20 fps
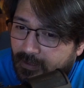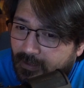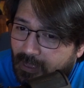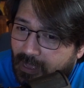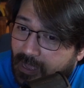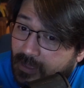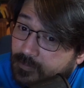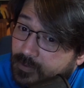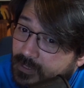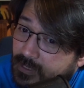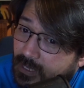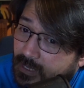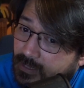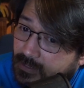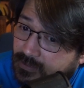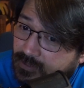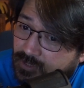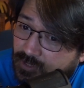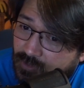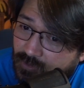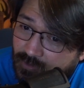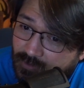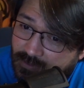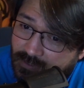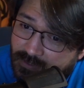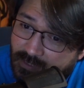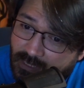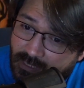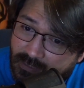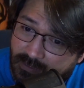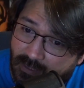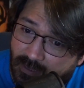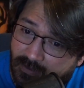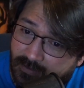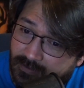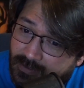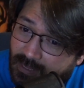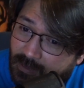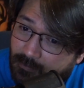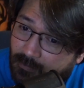I began, too, to think uh,
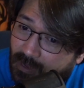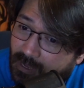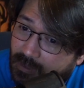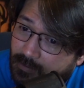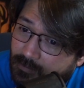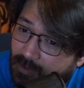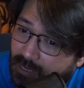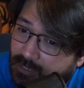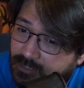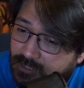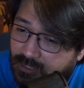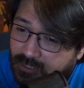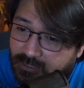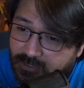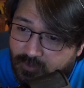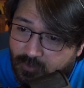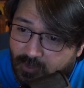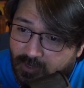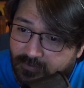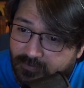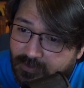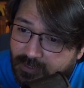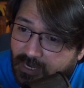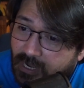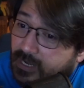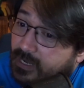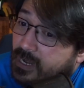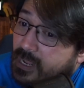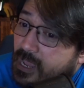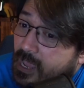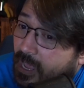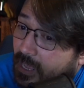that my imaginings were of the night,